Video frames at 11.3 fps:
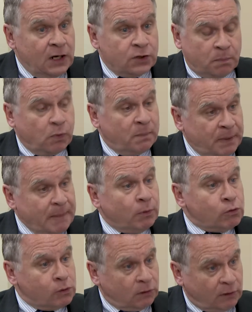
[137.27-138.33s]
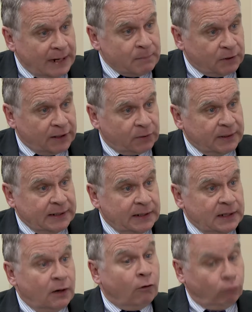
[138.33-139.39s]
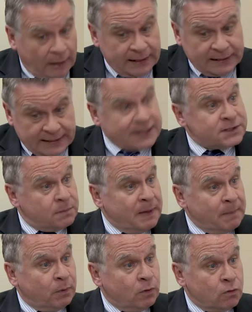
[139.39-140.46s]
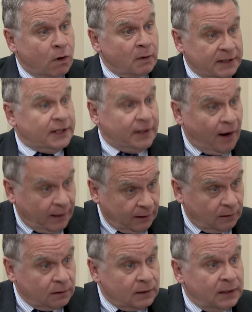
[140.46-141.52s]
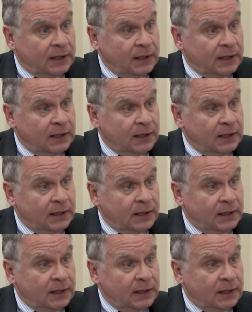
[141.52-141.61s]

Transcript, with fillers: to put people who are Lyme literate right next to people who are in denial,